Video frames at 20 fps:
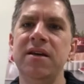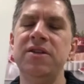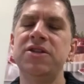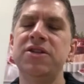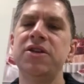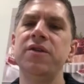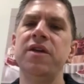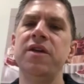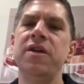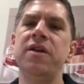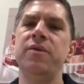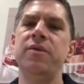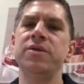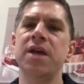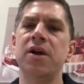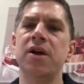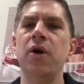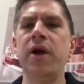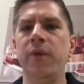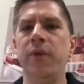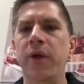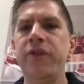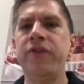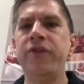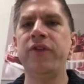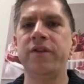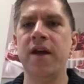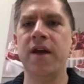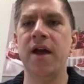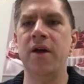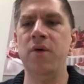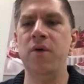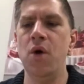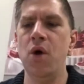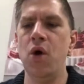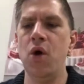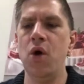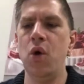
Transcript: And so then it was like, okay, let's sit down.